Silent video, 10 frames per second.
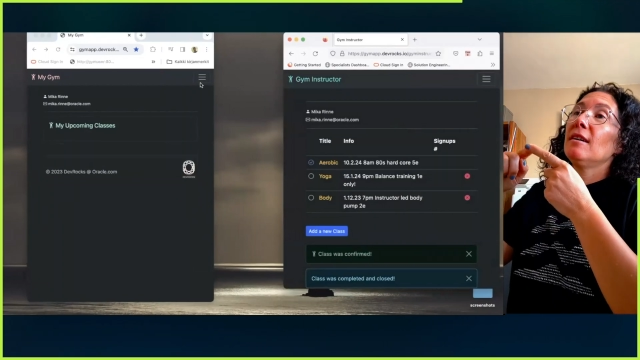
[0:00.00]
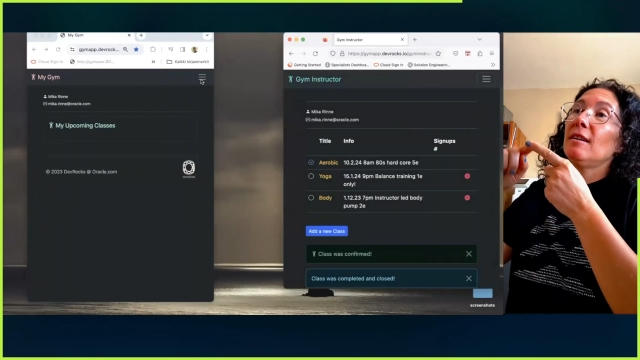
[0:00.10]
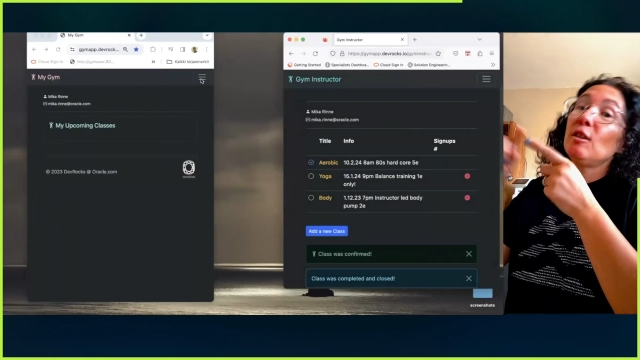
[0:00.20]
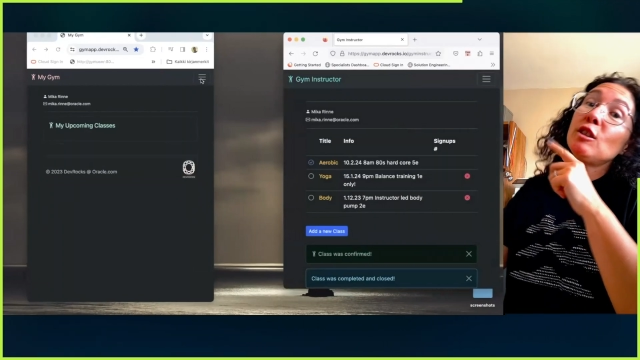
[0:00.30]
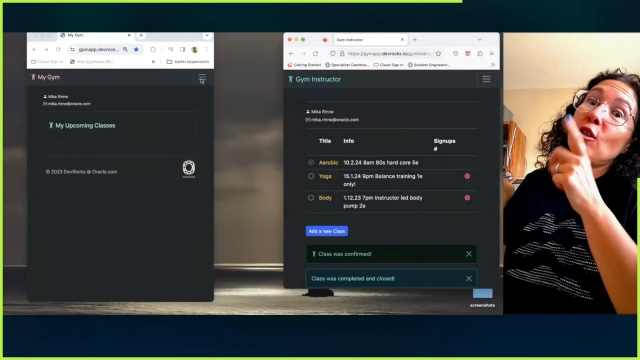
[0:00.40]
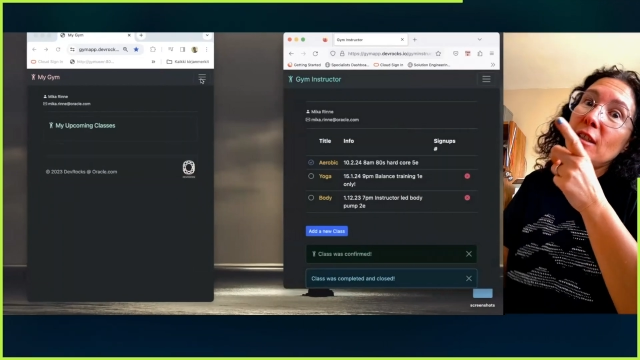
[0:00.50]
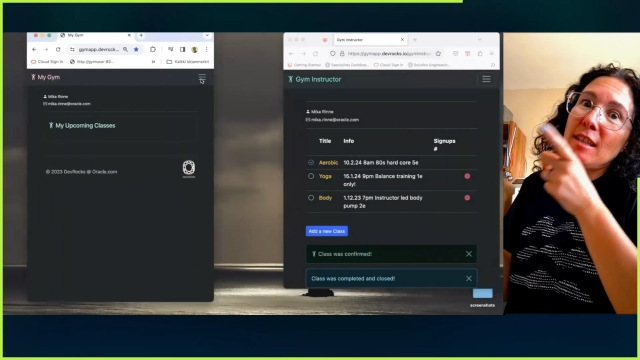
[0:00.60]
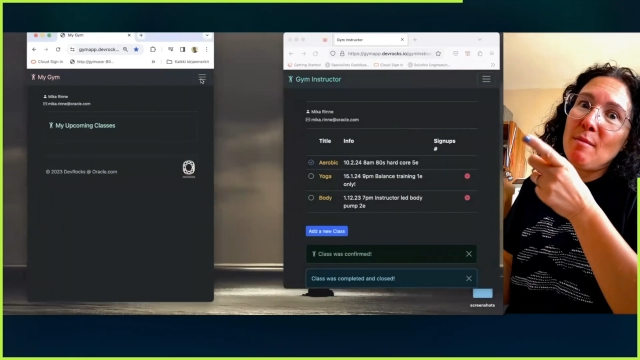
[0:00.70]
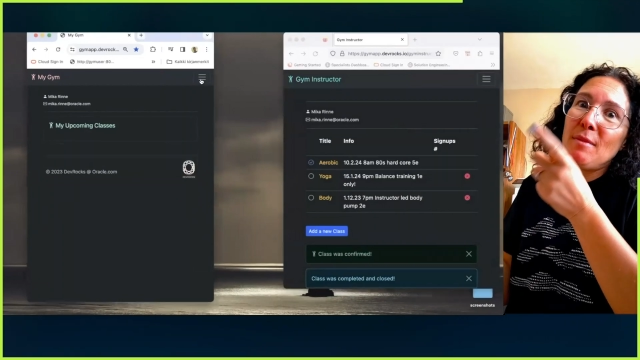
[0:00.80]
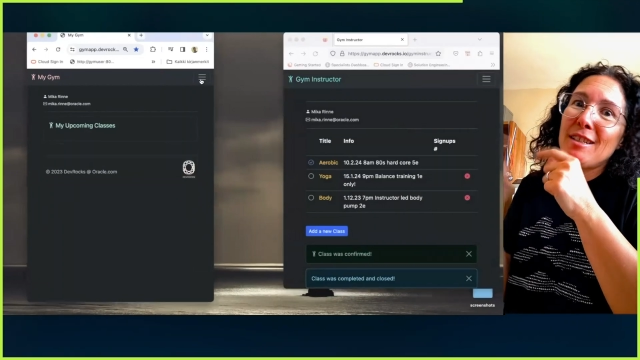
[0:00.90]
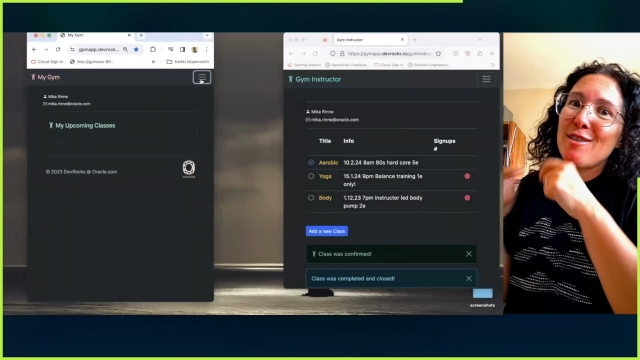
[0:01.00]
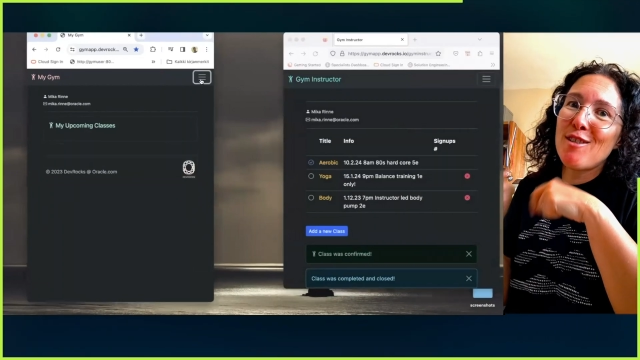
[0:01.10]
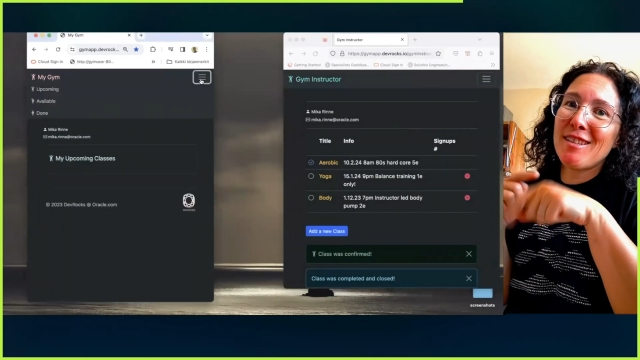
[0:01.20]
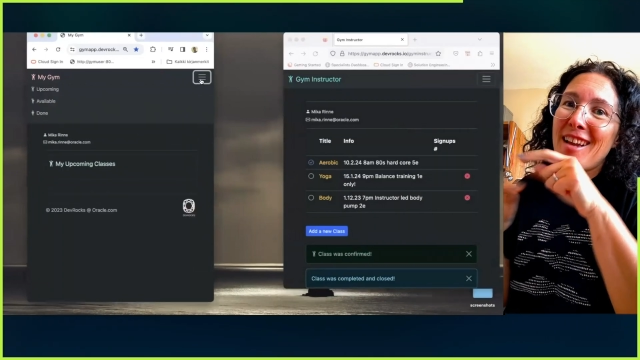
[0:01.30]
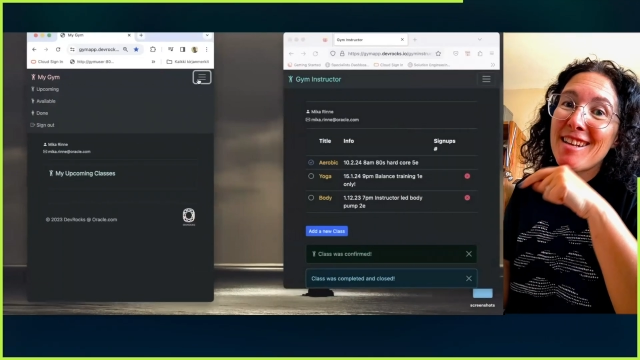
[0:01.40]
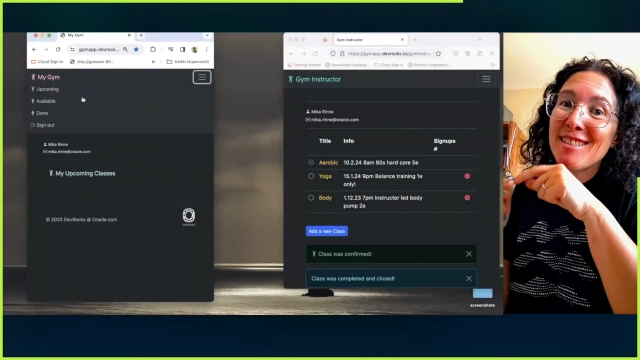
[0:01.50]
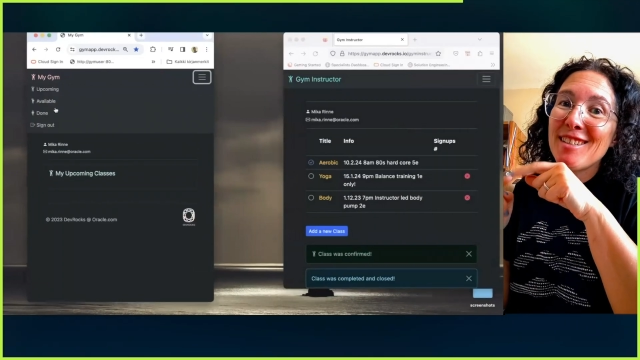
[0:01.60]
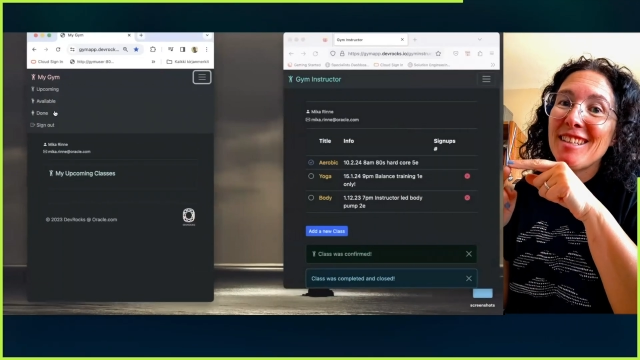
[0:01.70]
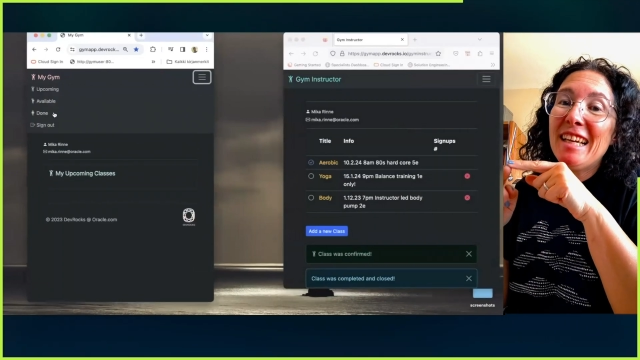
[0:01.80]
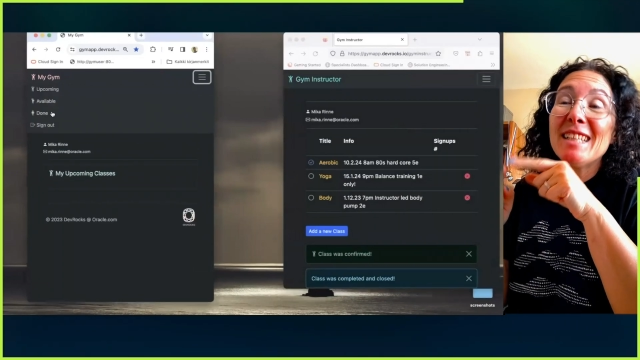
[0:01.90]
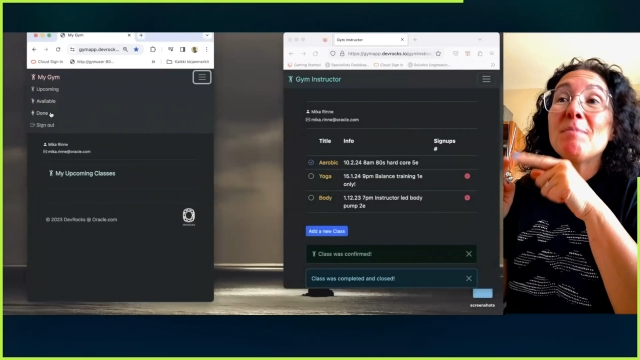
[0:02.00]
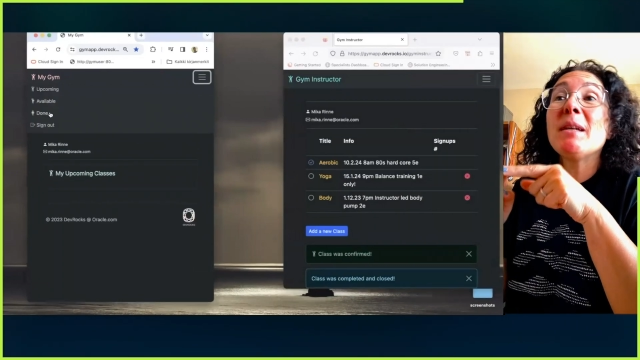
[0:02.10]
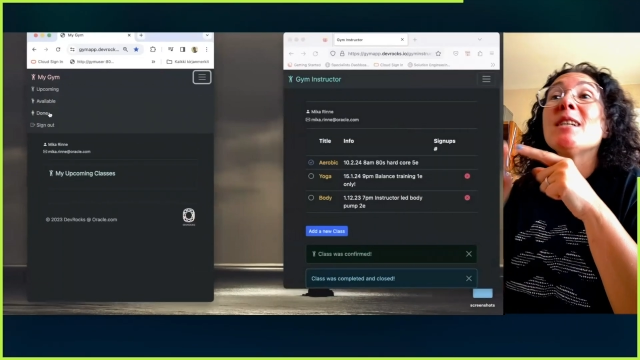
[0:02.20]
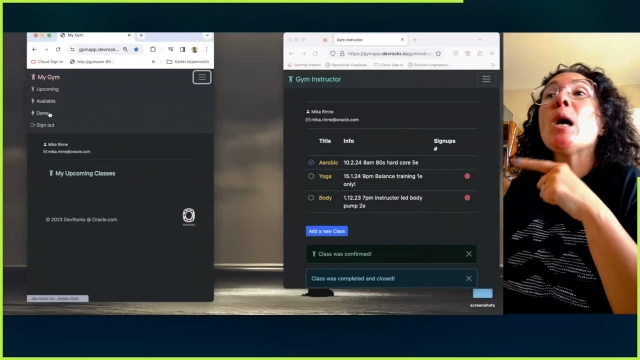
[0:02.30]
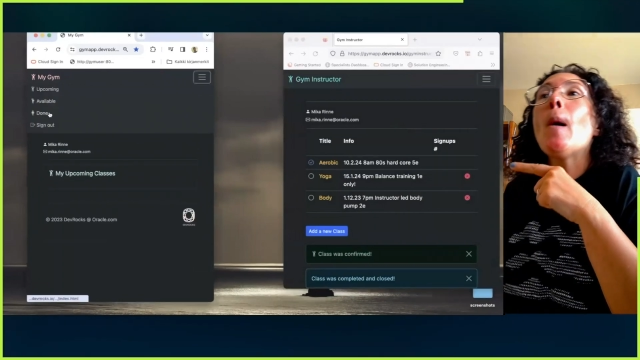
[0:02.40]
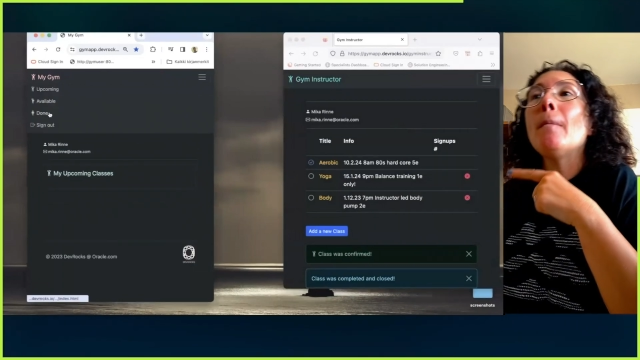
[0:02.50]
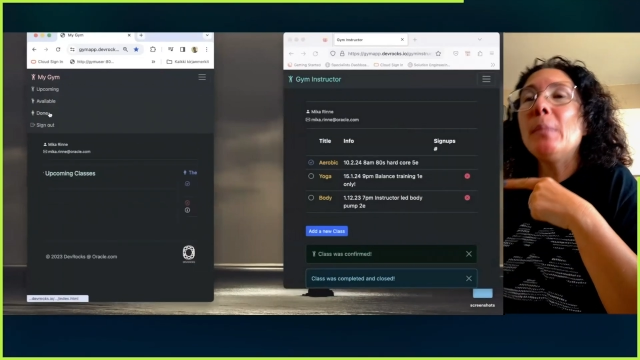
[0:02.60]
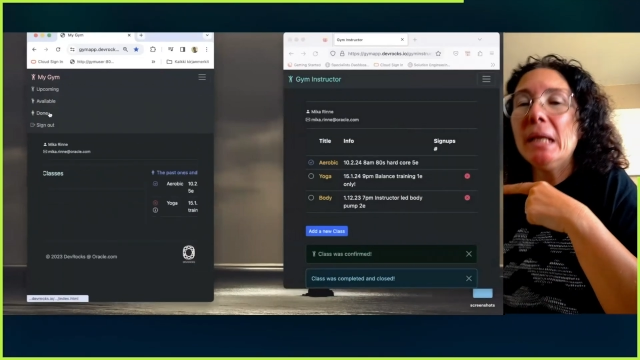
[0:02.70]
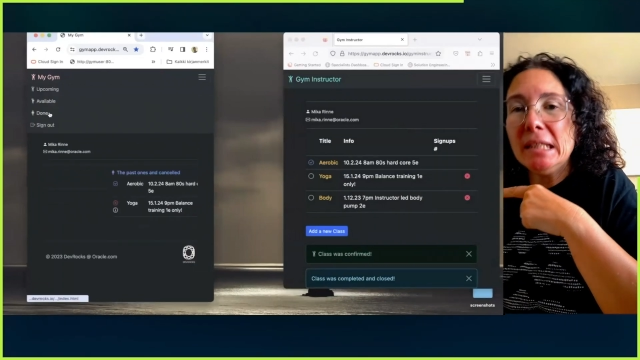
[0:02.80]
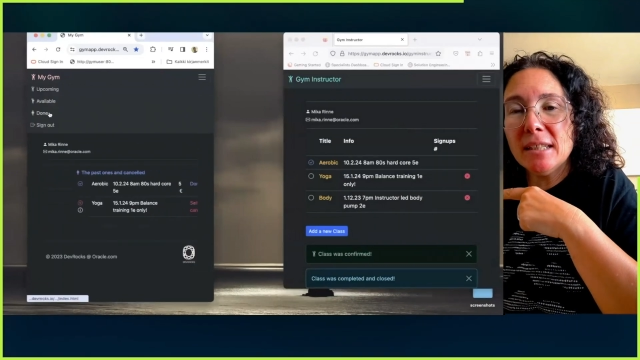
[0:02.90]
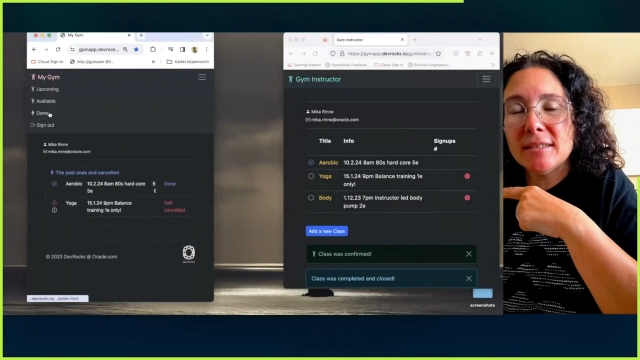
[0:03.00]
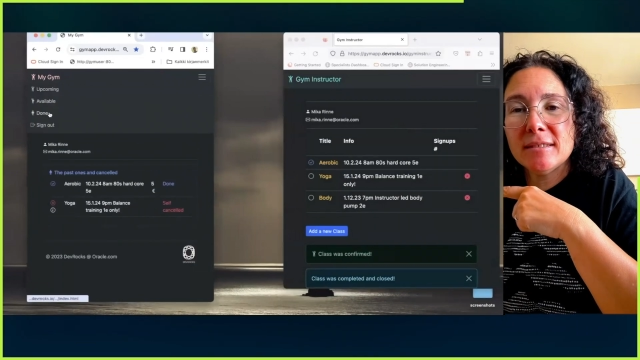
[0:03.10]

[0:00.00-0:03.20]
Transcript: And it's not the same. It's not canceled. It's been complete.